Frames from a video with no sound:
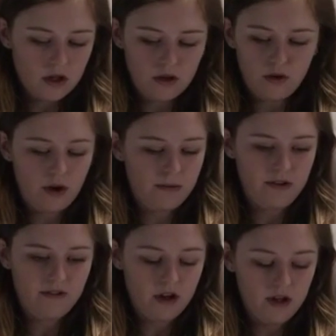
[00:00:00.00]
I thought
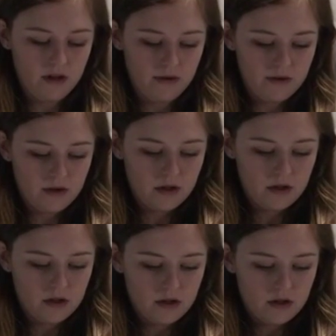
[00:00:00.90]
I'd be fine.
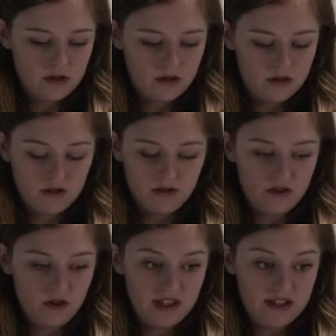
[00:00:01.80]
And
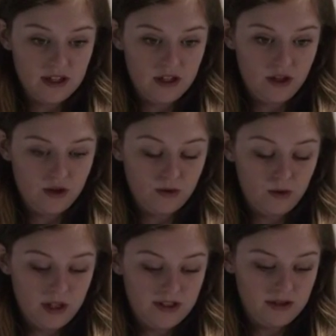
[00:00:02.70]
it's not exactly
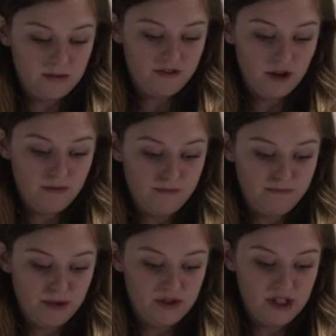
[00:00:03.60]
cool, is it? My
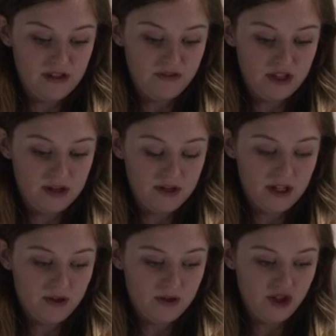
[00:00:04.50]
phone buzzing every
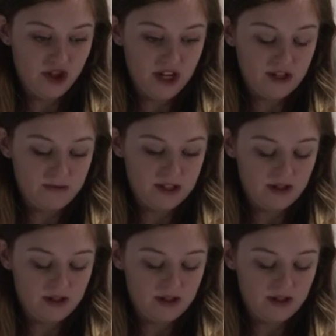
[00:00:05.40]
time I need to inject